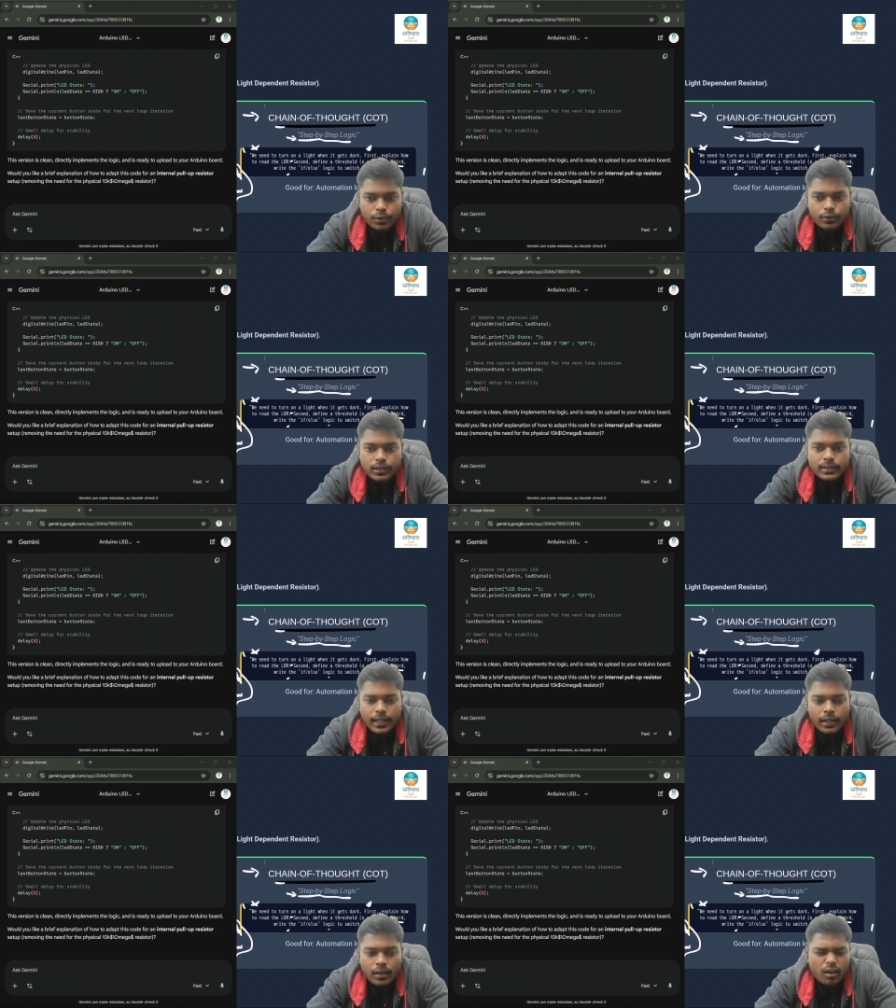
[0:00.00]
So you
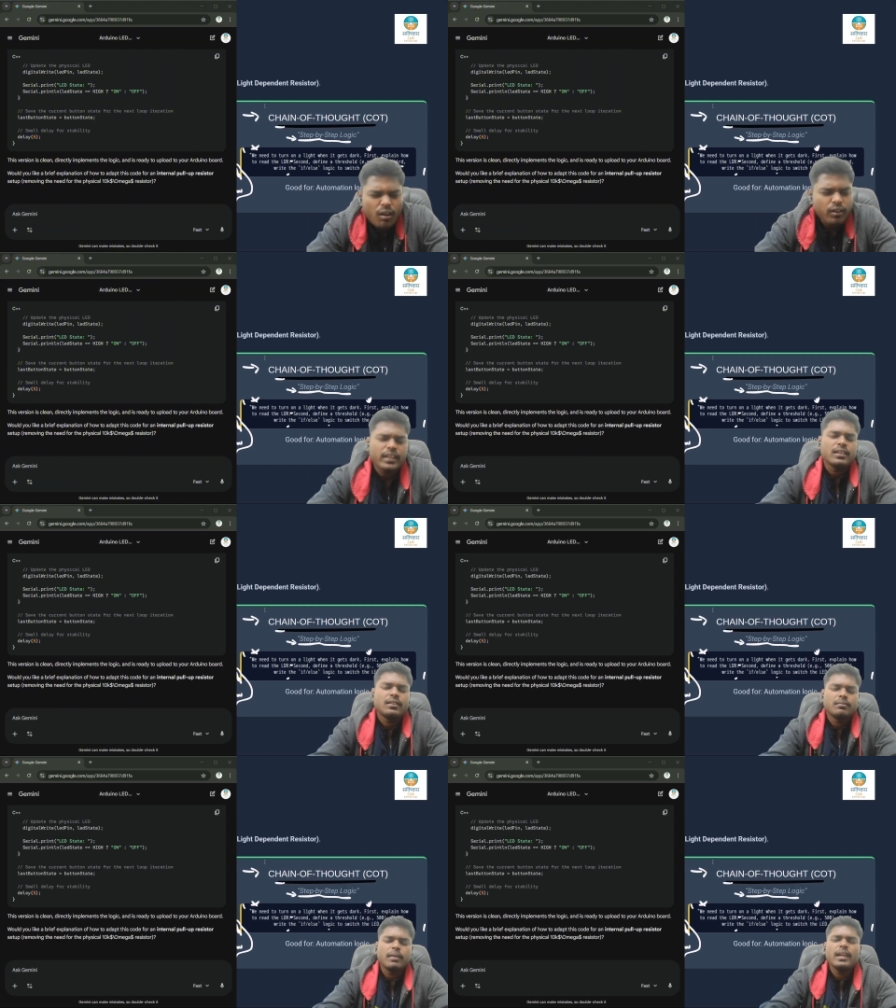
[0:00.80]
just say,
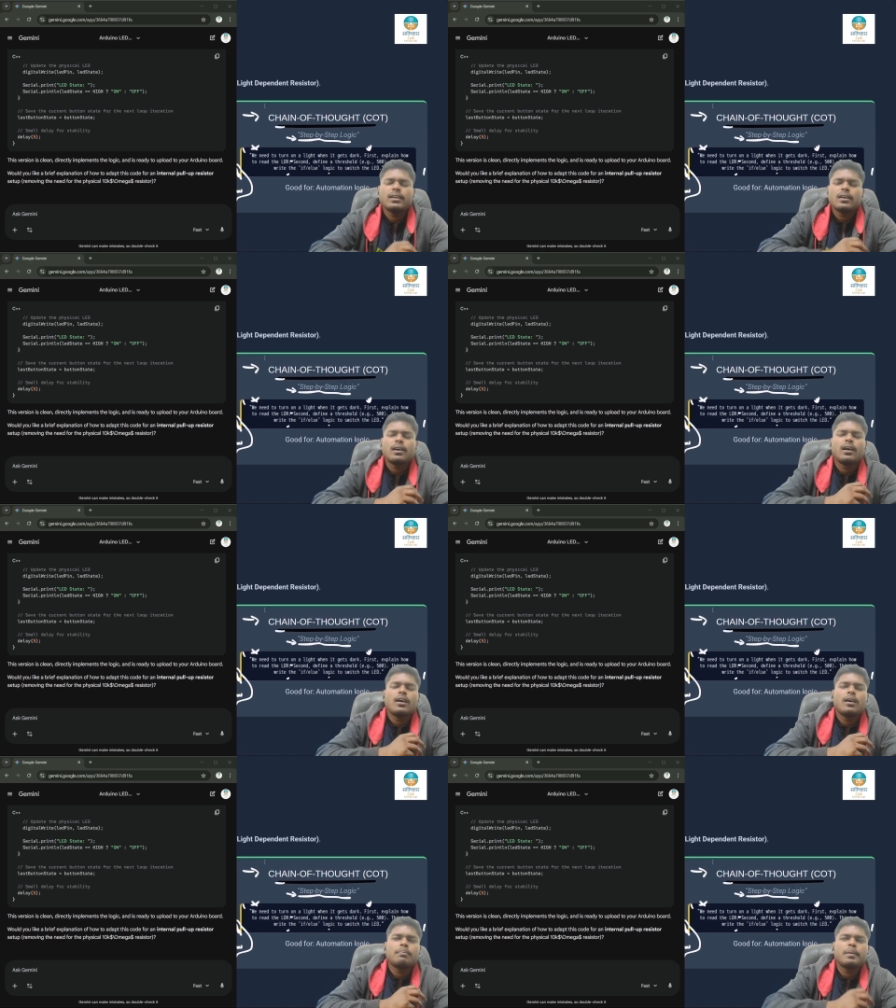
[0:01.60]
okay, make
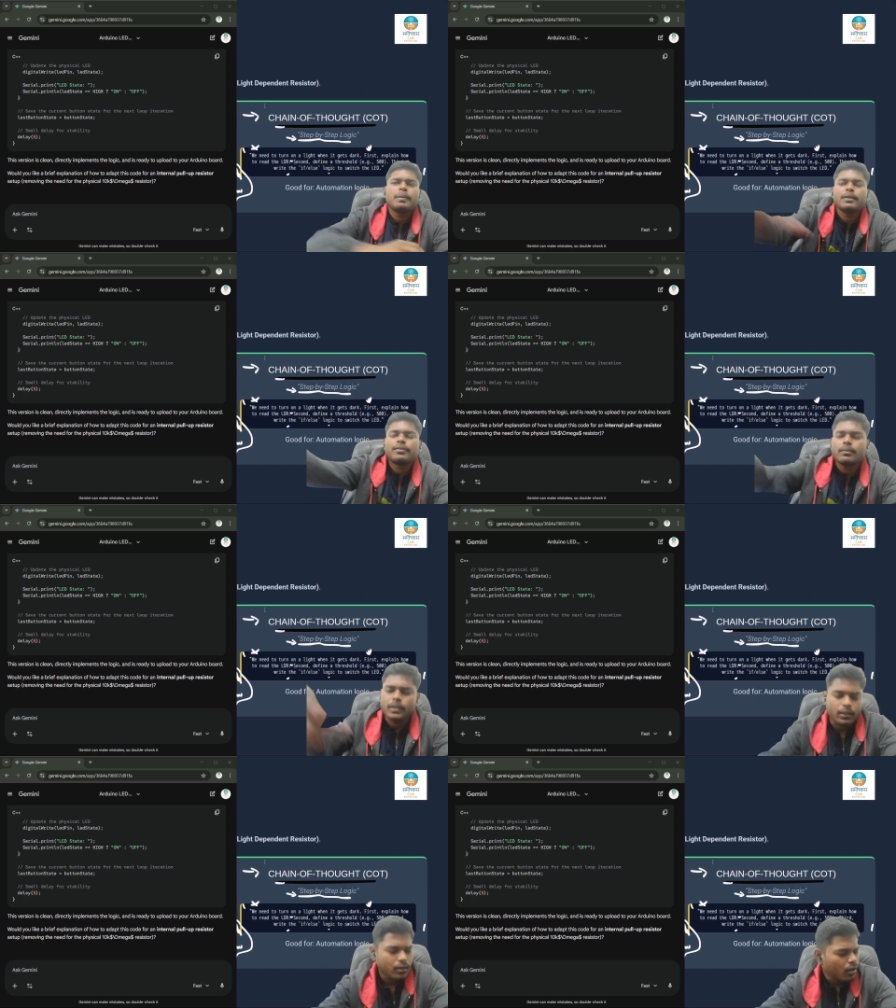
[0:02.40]
a PPT
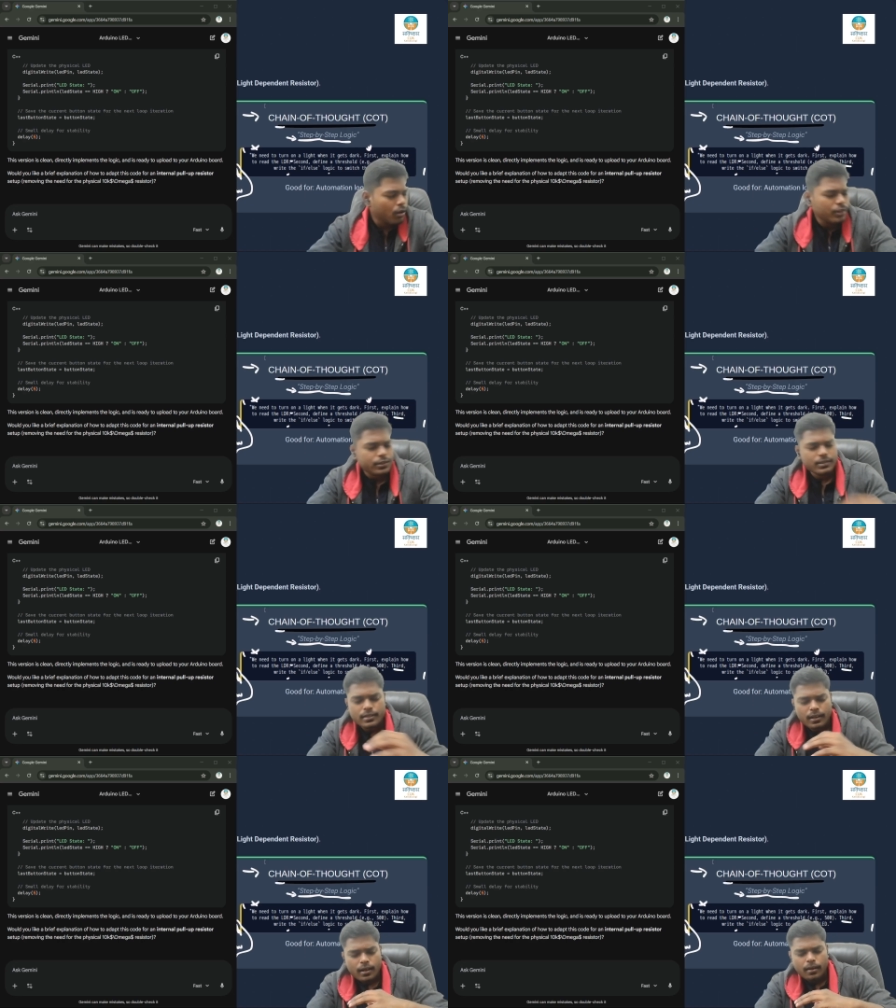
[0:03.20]
for me, or
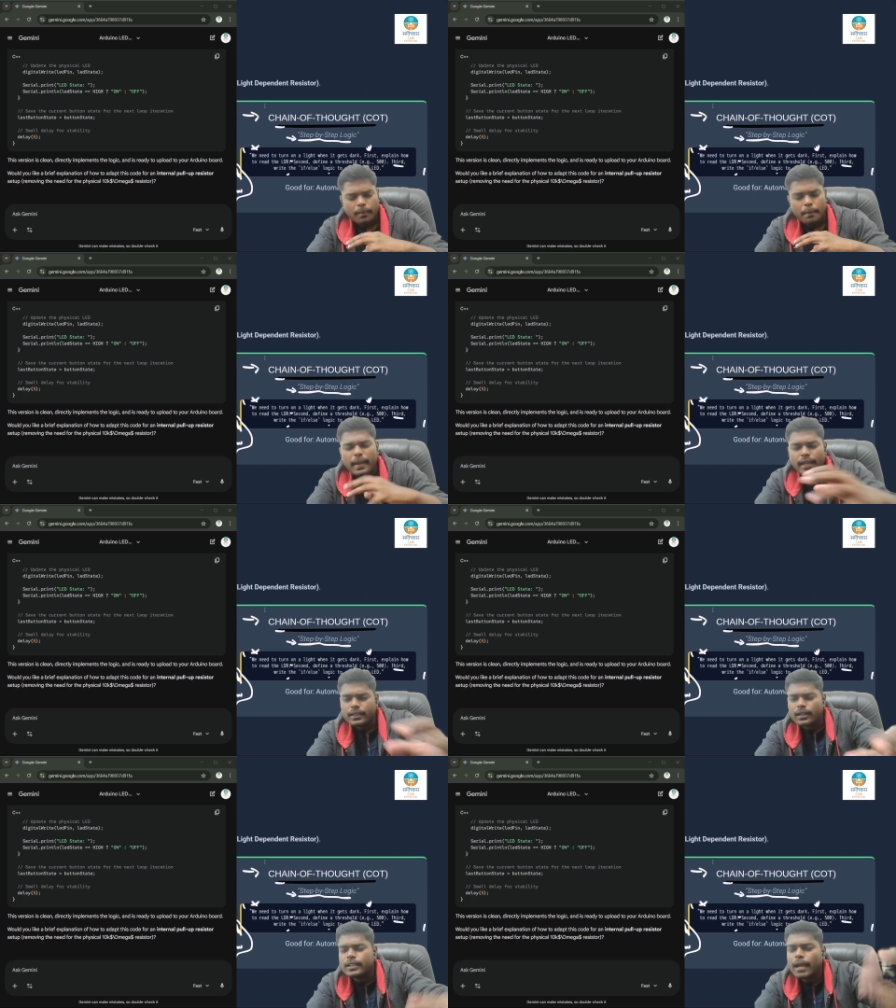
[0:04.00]
just
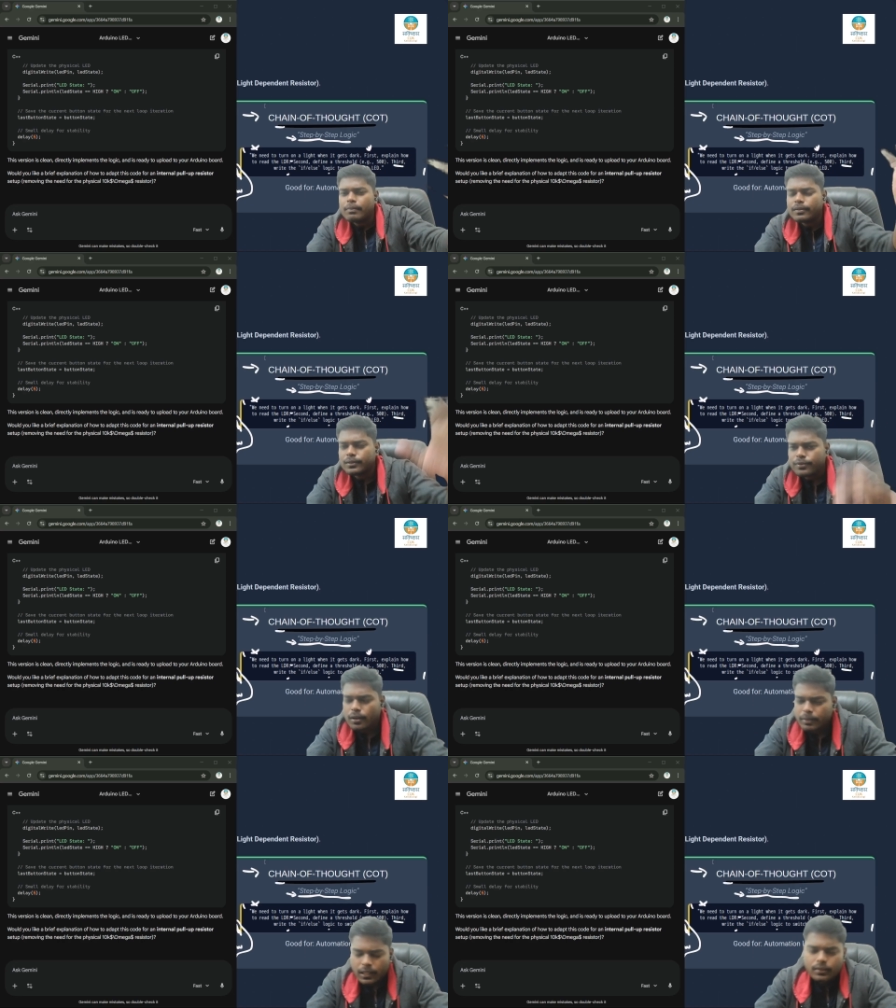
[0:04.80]
make a timetable
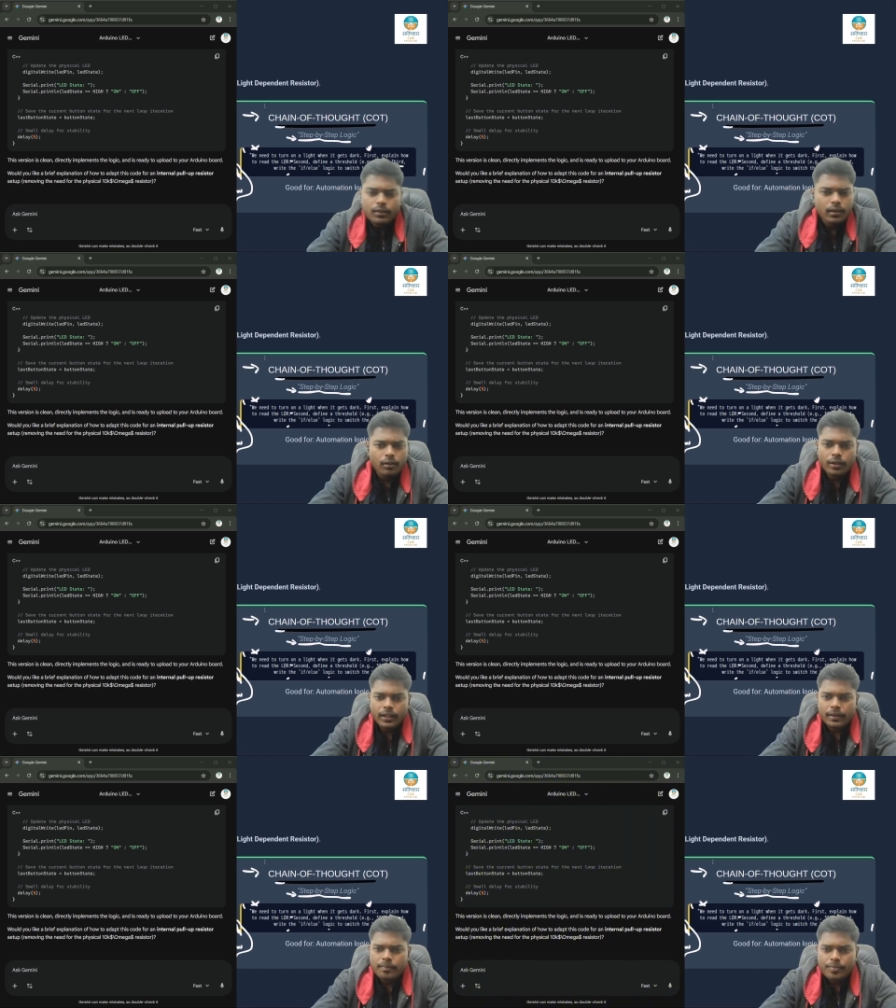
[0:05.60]
for me,
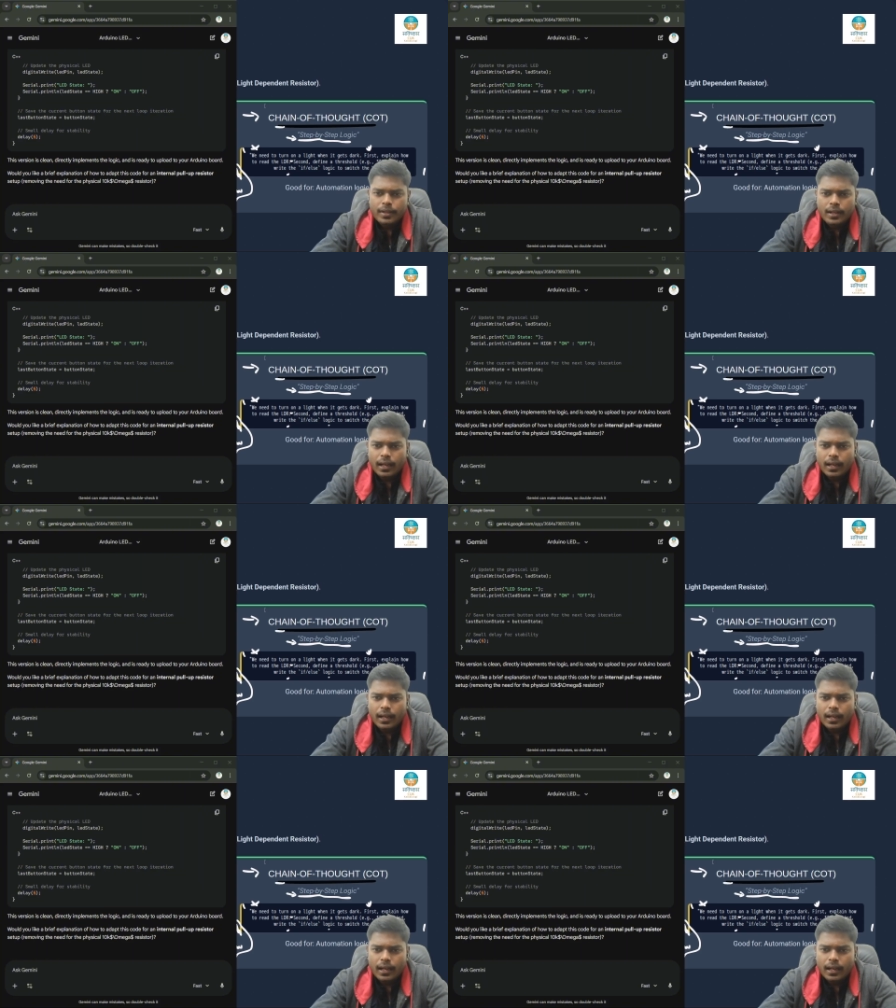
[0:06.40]
okay?